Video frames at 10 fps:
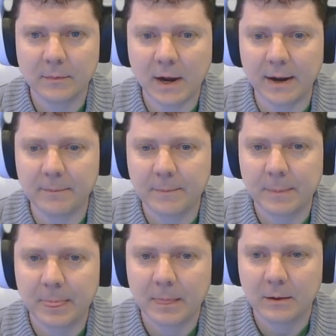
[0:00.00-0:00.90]
Alright.
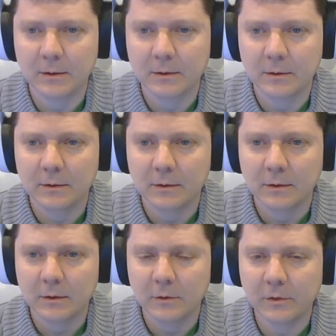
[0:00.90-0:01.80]

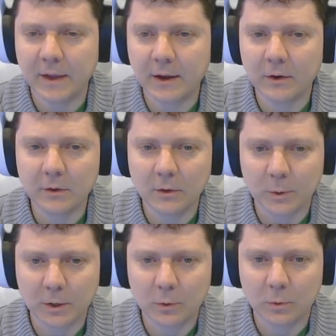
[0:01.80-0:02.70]
So the Arilu
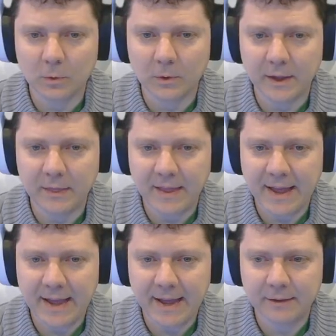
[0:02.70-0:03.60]
are cool in
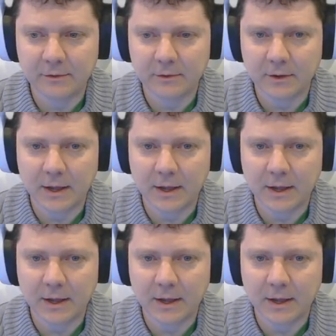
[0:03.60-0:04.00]
that